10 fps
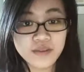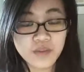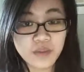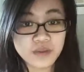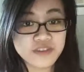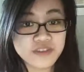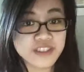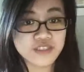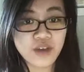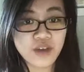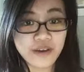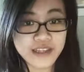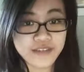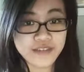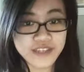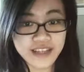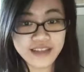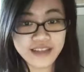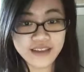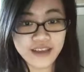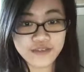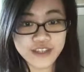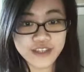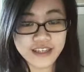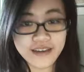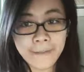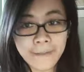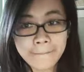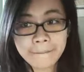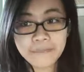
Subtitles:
my mom still doesn't know how I lifted that heavy thing.